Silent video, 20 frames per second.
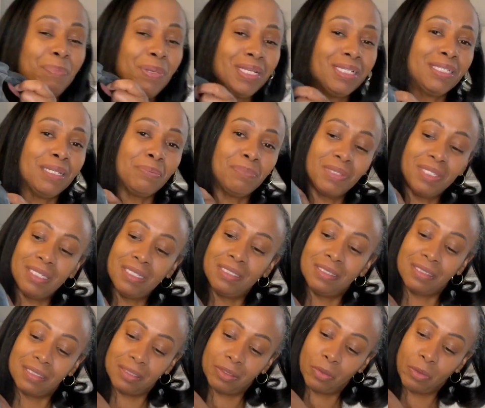picked up this
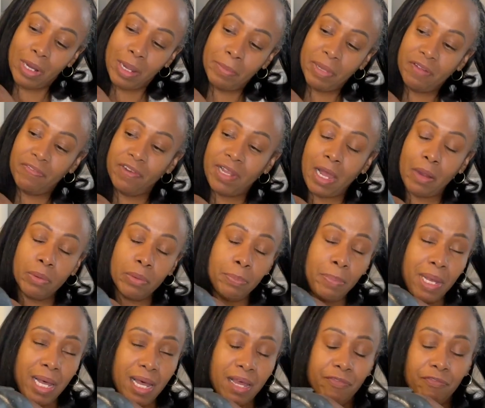ceramic flower
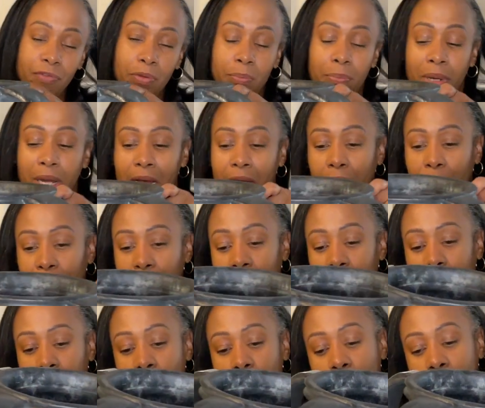pot from Pottery
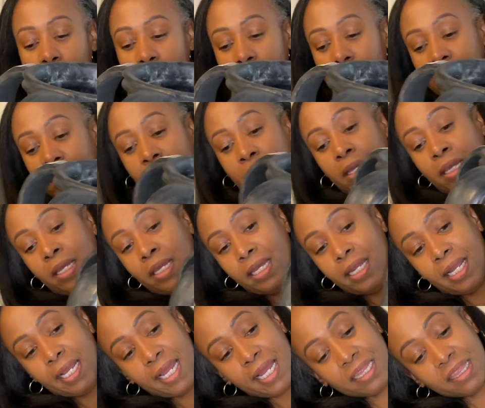Barn.
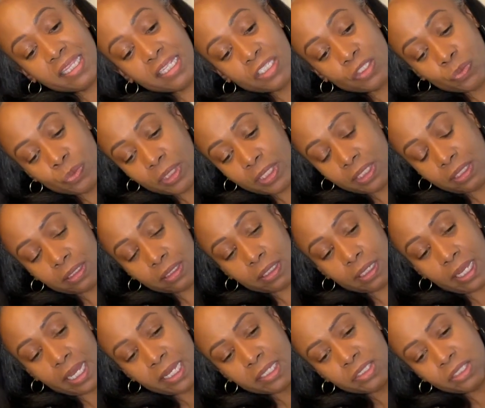I got this one,
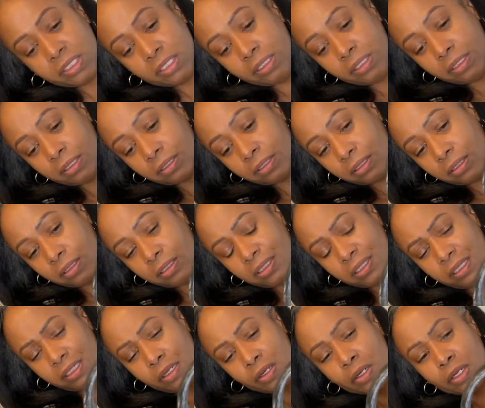actually, is
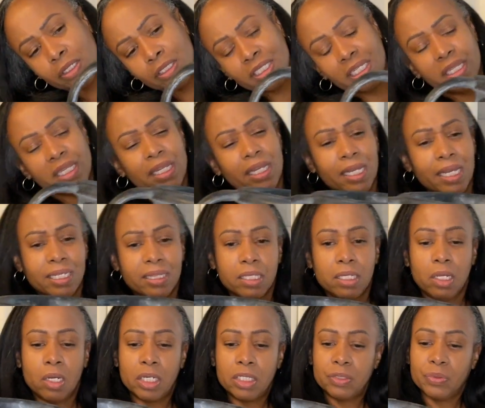it large? I think I got the
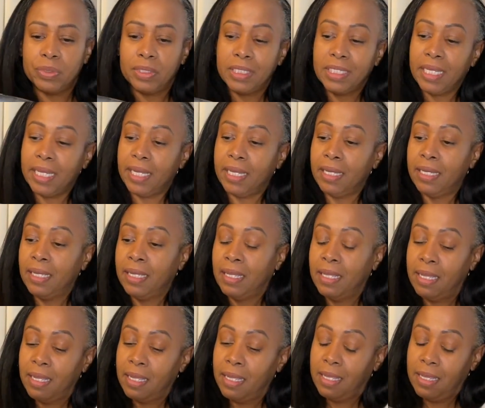large one, yeah.
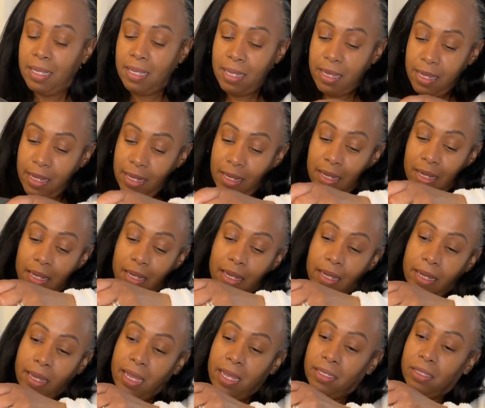
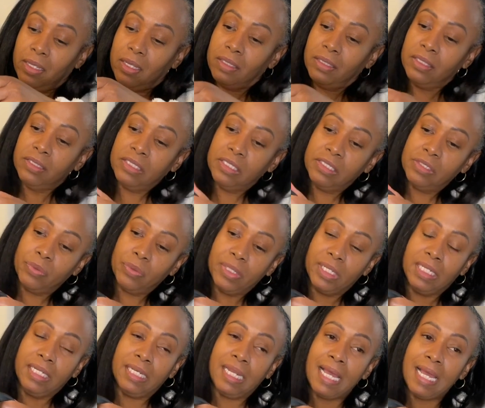I thought this is
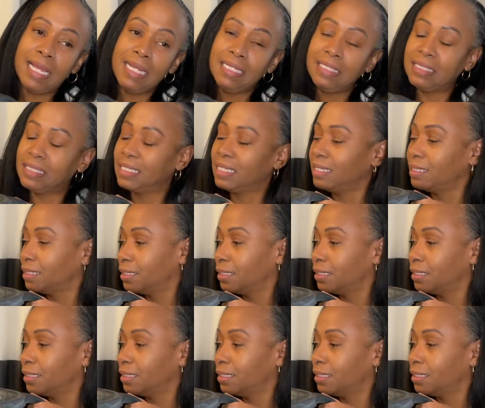really nice.